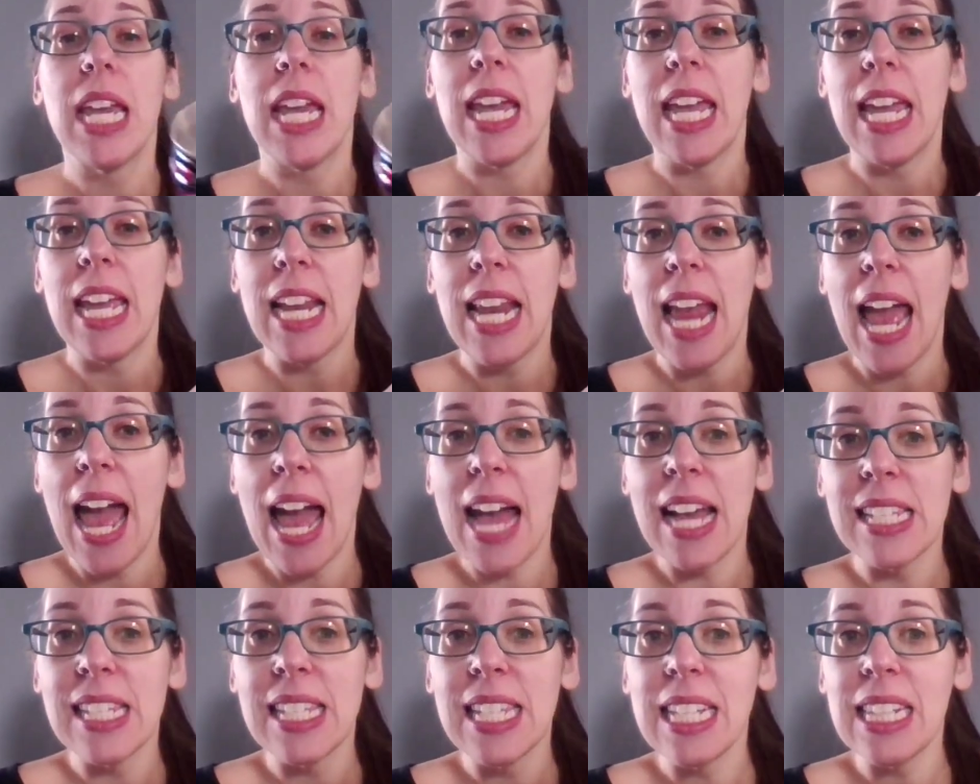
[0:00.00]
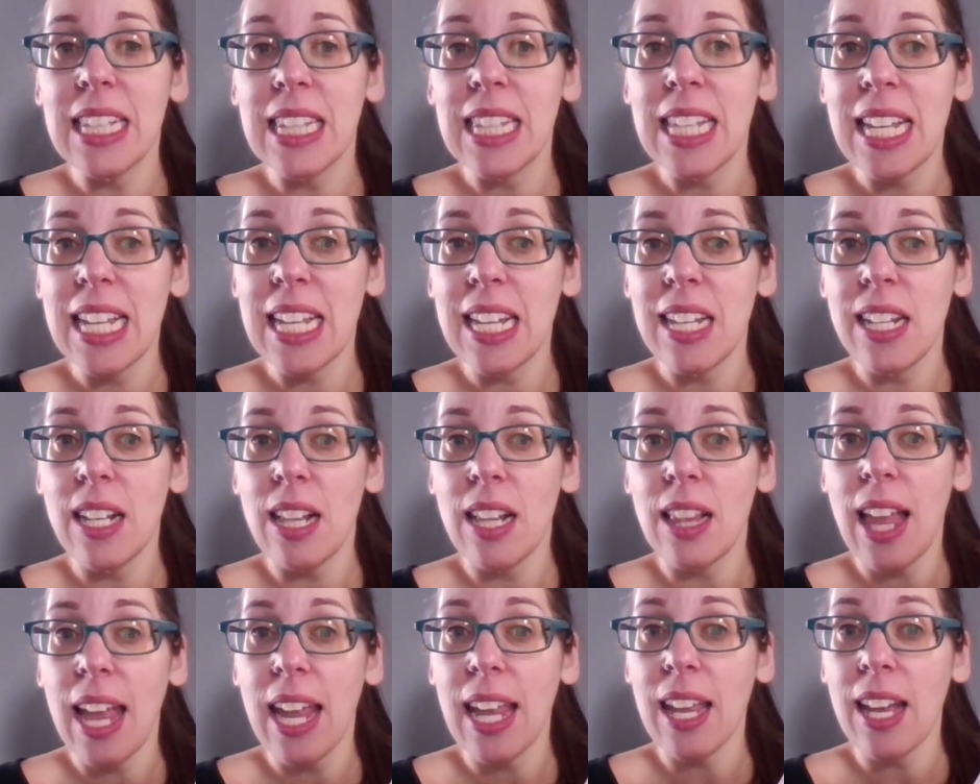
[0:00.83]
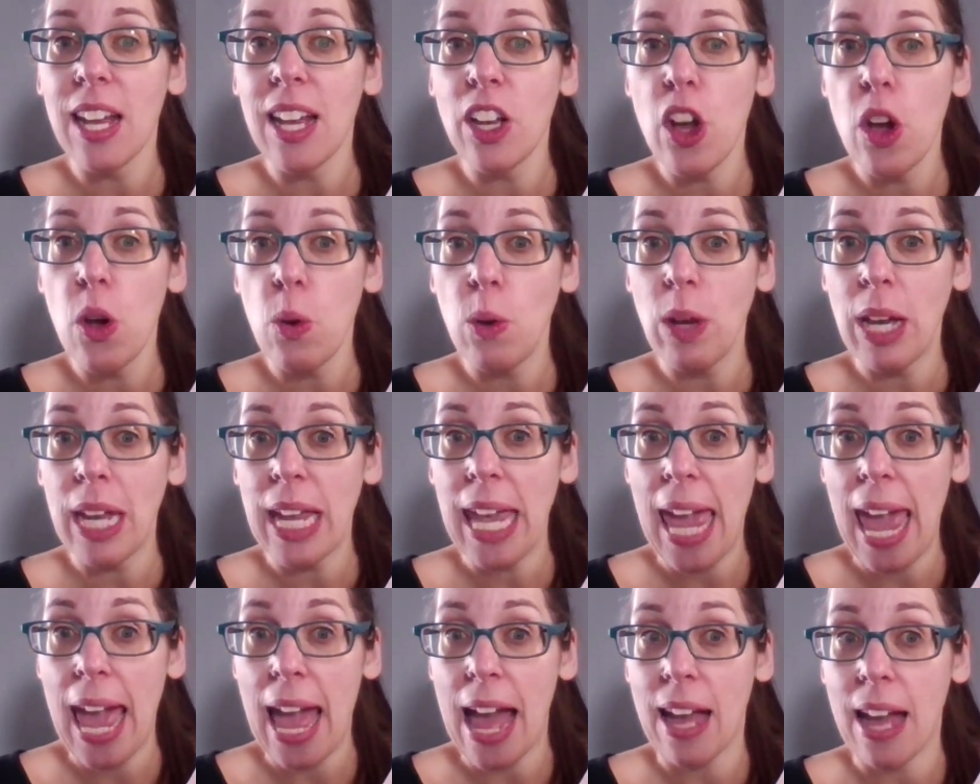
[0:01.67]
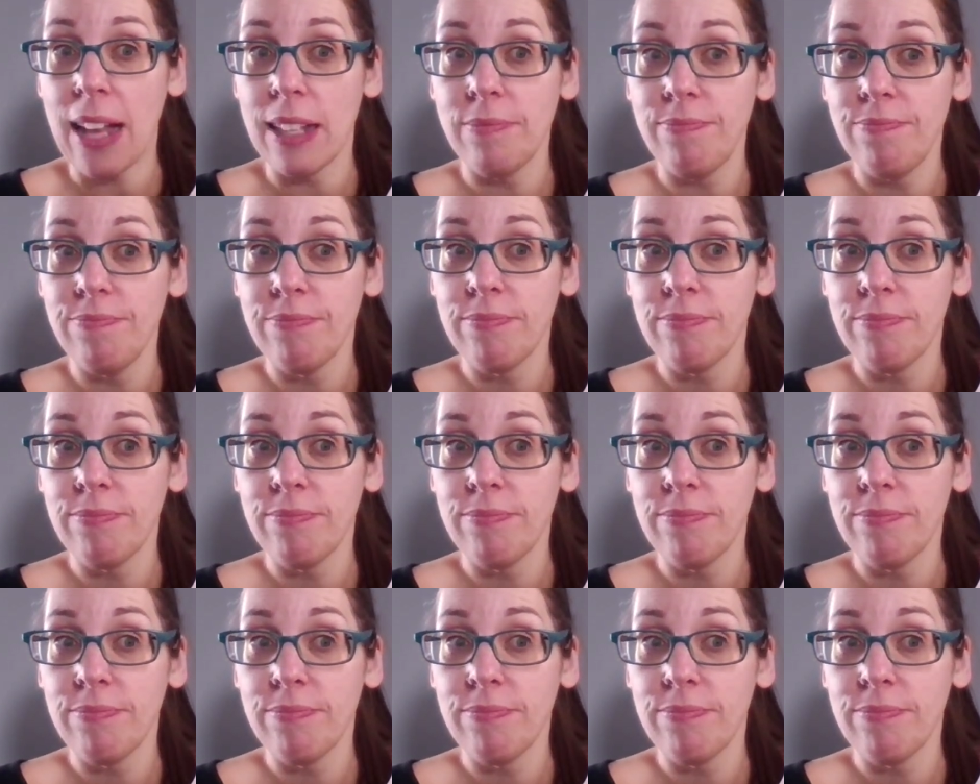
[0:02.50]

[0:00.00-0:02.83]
It has a lid like a Coke can.